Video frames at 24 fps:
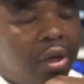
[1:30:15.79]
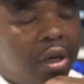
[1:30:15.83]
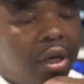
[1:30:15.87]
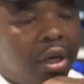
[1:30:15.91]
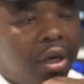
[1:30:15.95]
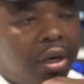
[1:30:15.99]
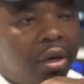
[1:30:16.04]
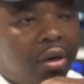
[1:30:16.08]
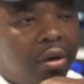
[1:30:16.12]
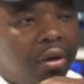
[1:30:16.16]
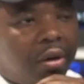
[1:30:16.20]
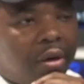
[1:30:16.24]

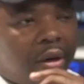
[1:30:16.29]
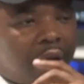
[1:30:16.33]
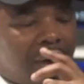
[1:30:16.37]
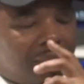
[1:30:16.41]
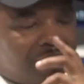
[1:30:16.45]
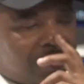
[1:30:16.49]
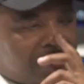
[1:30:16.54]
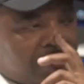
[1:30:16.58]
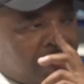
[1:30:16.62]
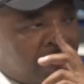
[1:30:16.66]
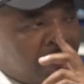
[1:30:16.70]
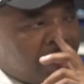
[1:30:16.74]
And uh, I'm
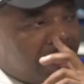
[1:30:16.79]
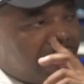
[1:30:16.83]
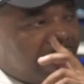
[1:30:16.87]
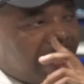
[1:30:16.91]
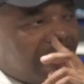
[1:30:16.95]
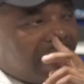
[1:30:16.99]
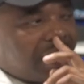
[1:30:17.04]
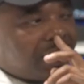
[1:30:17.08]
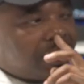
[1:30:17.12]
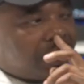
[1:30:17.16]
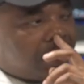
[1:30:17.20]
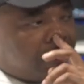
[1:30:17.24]
still
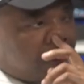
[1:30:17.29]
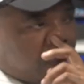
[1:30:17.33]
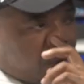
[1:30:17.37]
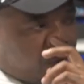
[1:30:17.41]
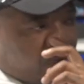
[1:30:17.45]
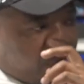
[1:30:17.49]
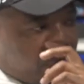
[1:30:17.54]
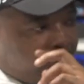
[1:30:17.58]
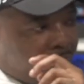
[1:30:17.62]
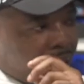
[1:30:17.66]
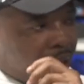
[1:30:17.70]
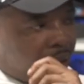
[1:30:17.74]
anxious to
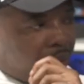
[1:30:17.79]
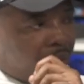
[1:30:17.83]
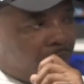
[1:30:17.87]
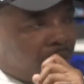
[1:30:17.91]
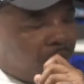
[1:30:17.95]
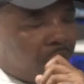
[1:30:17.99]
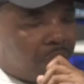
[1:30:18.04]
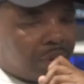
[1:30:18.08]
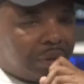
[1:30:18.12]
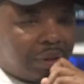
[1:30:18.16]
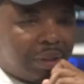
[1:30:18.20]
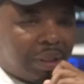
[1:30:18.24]
read them
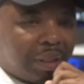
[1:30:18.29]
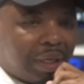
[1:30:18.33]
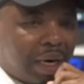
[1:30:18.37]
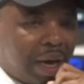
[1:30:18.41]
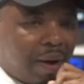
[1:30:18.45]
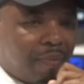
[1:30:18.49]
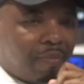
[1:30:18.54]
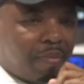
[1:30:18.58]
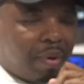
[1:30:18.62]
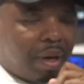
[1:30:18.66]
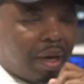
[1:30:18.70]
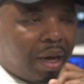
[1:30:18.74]
books since
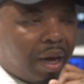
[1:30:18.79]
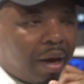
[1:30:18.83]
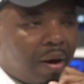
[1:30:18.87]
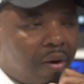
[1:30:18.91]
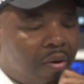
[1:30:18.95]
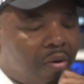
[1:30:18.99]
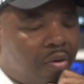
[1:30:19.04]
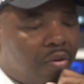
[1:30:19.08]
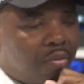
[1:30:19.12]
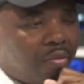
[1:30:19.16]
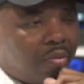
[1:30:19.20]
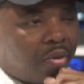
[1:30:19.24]
I've been
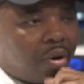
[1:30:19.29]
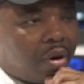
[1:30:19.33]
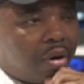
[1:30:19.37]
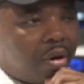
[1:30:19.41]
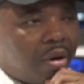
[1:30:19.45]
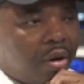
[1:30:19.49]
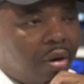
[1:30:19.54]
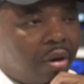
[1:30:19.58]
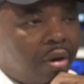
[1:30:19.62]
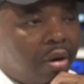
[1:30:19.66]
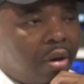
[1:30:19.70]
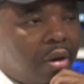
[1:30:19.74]
home, bro.
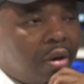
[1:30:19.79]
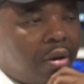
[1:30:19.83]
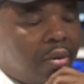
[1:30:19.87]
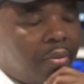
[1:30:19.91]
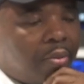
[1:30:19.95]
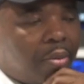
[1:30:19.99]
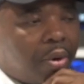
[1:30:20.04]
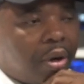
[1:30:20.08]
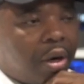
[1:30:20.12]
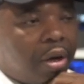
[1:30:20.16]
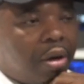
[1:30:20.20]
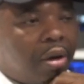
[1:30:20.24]

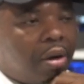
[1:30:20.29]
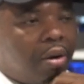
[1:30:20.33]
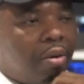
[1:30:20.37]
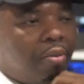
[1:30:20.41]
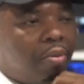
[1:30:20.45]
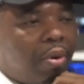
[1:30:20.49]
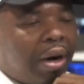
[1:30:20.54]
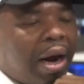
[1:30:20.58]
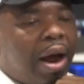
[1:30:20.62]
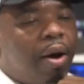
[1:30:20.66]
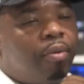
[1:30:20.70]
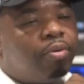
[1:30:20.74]
But uh,
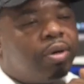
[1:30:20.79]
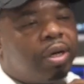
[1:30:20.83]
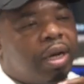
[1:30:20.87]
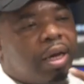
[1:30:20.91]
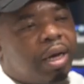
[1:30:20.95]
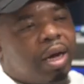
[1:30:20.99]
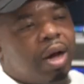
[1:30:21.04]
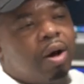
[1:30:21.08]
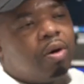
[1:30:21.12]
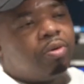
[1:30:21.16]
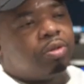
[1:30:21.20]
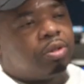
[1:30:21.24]
when I was
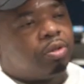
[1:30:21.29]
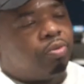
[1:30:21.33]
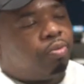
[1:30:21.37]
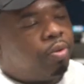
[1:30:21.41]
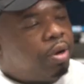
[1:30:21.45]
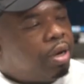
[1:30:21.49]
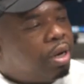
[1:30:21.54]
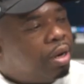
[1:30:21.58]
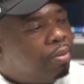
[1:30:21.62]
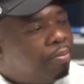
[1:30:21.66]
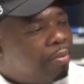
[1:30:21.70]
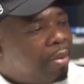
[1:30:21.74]
in
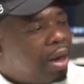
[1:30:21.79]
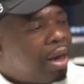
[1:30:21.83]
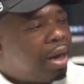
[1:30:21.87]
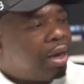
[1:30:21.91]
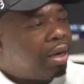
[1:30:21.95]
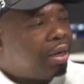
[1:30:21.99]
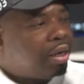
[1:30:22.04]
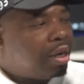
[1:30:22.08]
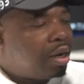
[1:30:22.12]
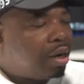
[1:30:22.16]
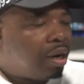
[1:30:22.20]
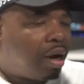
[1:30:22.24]
reading
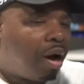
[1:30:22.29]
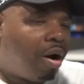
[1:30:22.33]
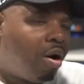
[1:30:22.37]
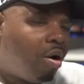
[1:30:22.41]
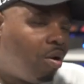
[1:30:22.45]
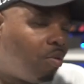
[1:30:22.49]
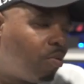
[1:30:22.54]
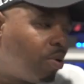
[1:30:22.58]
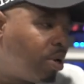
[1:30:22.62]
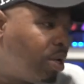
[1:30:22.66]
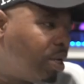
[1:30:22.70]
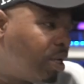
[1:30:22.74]
man, Duck
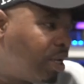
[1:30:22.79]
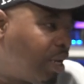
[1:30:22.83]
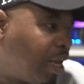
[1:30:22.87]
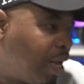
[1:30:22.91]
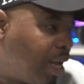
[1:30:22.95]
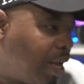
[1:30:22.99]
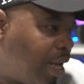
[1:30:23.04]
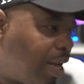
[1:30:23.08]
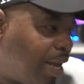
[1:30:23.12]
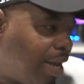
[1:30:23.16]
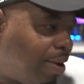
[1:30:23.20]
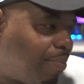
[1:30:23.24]
always
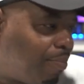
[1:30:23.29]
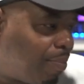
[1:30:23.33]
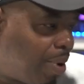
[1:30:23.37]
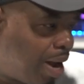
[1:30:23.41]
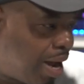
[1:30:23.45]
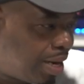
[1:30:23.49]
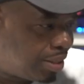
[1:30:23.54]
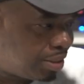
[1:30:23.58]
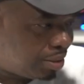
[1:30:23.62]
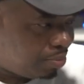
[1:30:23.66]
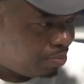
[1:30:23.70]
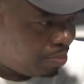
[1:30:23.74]
had
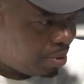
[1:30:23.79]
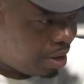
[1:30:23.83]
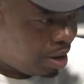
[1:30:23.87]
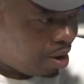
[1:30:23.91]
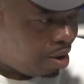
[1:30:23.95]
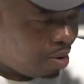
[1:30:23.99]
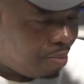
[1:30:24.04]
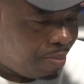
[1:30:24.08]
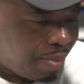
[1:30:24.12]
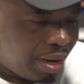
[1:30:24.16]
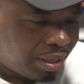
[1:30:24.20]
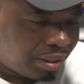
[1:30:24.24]
inboxing me
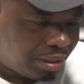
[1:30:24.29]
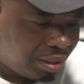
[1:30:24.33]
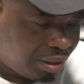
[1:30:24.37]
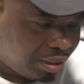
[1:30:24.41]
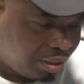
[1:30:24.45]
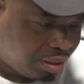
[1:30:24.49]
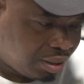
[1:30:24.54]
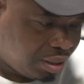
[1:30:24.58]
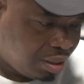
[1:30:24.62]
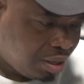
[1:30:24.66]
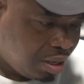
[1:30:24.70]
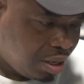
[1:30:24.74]
on
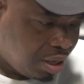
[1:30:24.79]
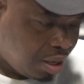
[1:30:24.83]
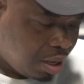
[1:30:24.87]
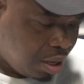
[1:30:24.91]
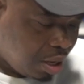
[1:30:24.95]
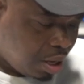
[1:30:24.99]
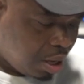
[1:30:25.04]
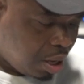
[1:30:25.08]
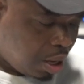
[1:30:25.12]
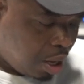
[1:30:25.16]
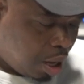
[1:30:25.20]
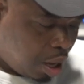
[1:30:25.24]
Messenger.
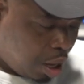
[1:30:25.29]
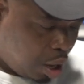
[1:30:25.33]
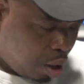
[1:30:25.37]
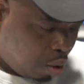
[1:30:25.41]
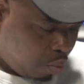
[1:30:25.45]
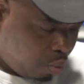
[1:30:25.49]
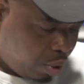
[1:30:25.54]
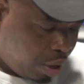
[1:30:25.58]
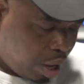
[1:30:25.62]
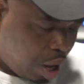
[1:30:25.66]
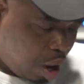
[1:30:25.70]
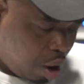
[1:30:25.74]

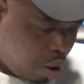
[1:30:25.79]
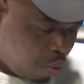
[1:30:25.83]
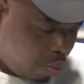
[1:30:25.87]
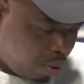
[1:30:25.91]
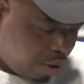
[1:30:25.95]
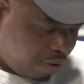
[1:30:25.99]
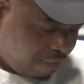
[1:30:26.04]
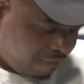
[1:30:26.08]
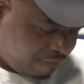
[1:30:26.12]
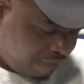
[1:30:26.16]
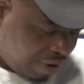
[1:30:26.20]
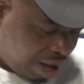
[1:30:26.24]
Uh, we
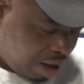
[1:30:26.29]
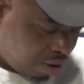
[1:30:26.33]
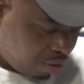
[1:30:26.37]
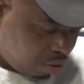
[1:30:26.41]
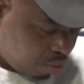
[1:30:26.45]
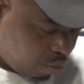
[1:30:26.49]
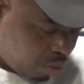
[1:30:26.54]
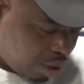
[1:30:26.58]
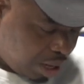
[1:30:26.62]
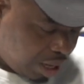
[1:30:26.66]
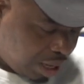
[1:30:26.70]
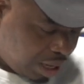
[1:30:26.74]
always
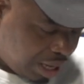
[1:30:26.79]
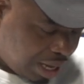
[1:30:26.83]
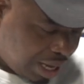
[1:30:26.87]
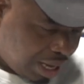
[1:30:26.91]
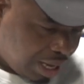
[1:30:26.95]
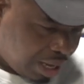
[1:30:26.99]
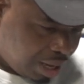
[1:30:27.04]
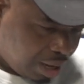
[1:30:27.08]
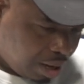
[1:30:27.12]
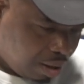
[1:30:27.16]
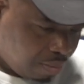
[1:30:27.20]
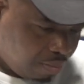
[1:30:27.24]
found a way to
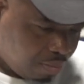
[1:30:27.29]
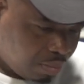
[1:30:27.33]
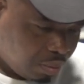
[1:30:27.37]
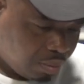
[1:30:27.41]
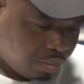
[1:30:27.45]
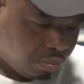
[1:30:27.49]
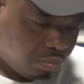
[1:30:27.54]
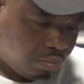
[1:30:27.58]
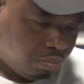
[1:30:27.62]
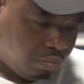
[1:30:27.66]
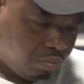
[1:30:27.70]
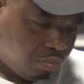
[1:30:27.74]
link up
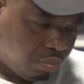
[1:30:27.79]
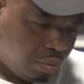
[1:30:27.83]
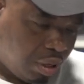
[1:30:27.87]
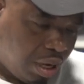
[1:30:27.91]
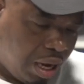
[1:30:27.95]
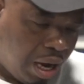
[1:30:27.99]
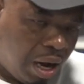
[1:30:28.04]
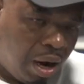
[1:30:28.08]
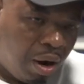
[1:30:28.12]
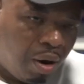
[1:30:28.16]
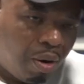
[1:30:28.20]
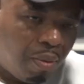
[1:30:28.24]

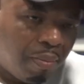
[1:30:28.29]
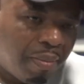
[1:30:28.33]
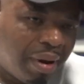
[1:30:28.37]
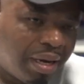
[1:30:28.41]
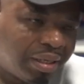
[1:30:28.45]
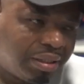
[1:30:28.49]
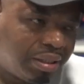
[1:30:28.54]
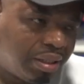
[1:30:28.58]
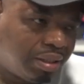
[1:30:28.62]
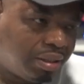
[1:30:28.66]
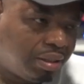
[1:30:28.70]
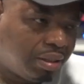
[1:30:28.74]
on
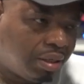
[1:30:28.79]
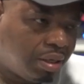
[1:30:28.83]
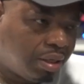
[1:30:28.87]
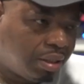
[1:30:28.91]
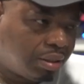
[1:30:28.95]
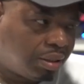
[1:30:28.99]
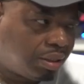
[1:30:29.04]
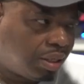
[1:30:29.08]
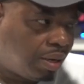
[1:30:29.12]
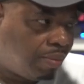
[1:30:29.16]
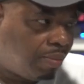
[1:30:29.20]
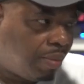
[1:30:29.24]
Messenger or
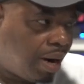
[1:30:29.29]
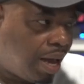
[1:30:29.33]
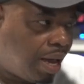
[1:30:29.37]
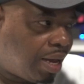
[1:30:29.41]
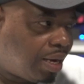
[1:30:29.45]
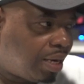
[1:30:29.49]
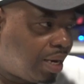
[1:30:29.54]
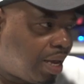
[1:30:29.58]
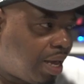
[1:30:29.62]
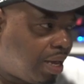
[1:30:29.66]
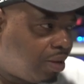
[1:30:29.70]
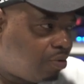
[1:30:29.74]
something
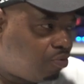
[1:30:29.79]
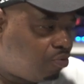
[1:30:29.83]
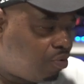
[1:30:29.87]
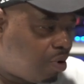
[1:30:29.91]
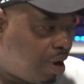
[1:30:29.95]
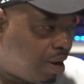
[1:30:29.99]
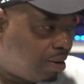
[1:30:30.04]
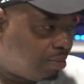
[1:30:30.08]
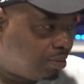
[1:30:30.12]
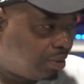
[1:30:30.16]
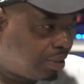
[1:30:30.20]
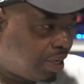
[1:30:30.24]
like that, you know what
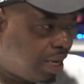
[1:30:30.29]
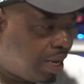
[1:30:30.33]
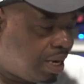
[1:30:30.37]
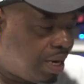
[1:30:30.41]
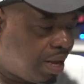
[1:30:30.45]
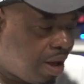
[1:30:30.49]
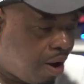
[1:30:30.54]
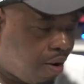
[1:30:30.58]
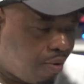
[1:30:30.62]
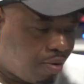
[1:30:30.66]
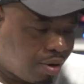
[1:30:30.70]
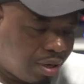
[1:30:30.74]
I'm saying?
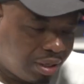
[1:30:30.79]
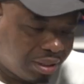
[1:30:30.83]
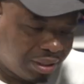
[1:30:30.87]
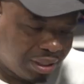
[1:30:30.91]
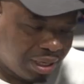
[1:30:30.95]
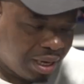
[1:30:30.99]
He always,